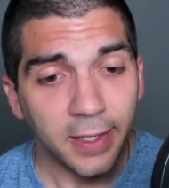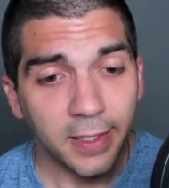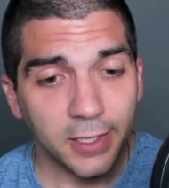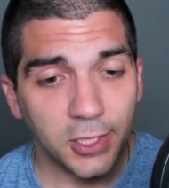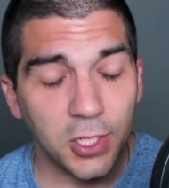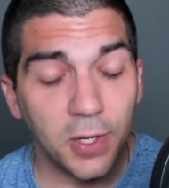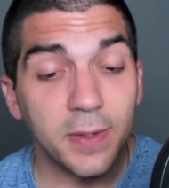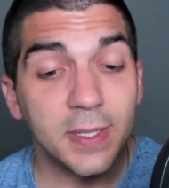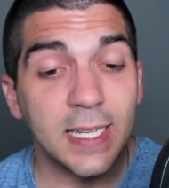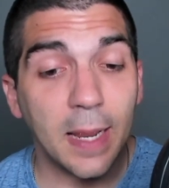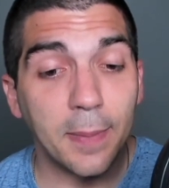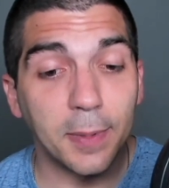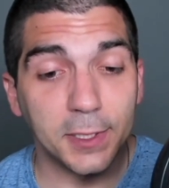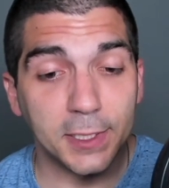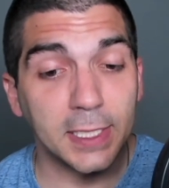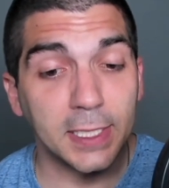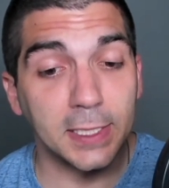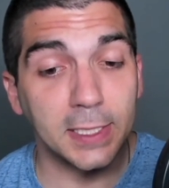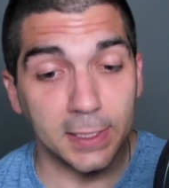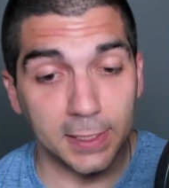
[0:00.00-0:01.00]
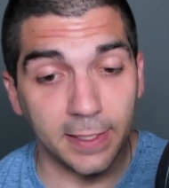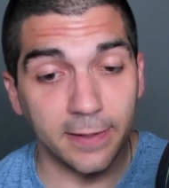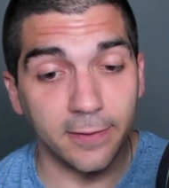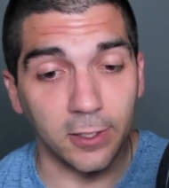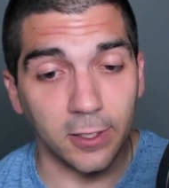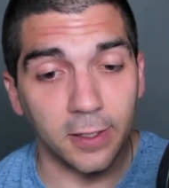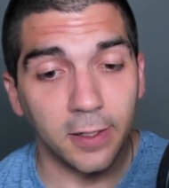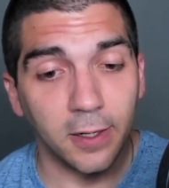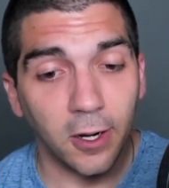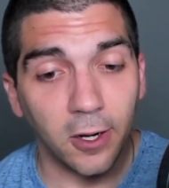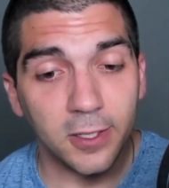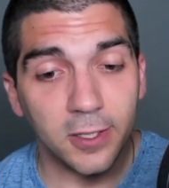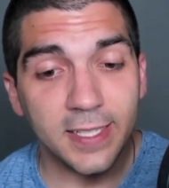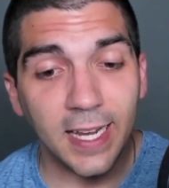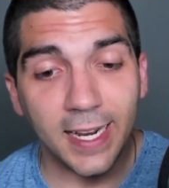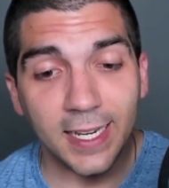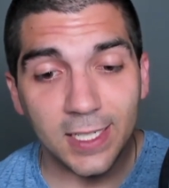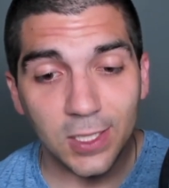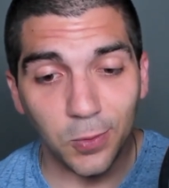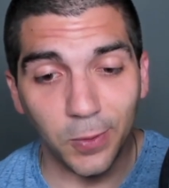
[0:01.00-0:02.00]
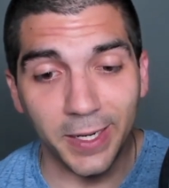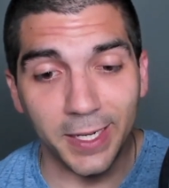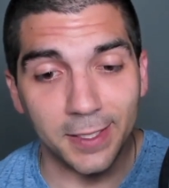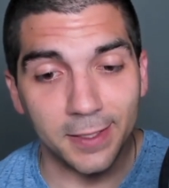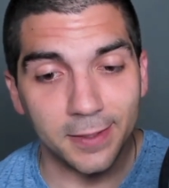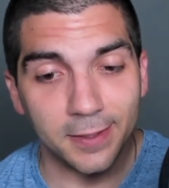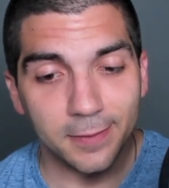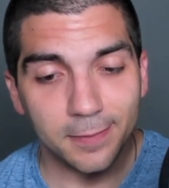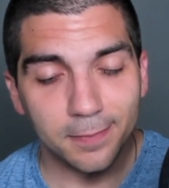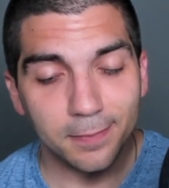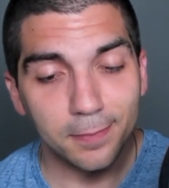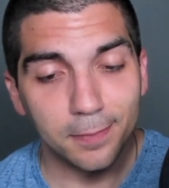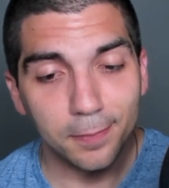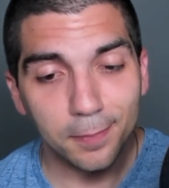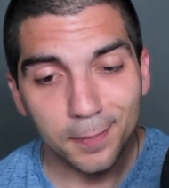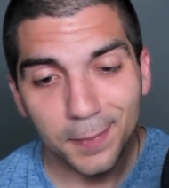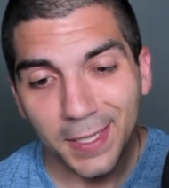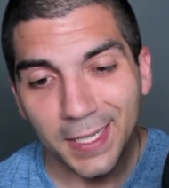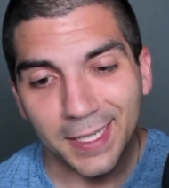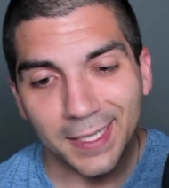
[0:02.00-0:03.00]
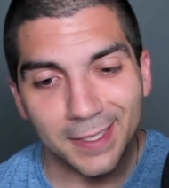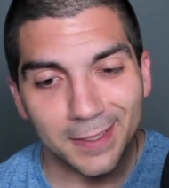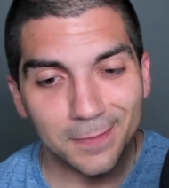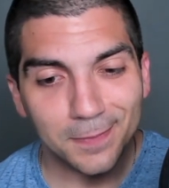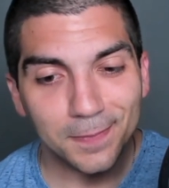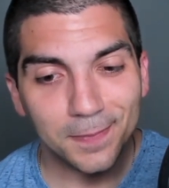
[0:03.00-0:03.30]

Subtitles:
she was able to deliver her second twin, me.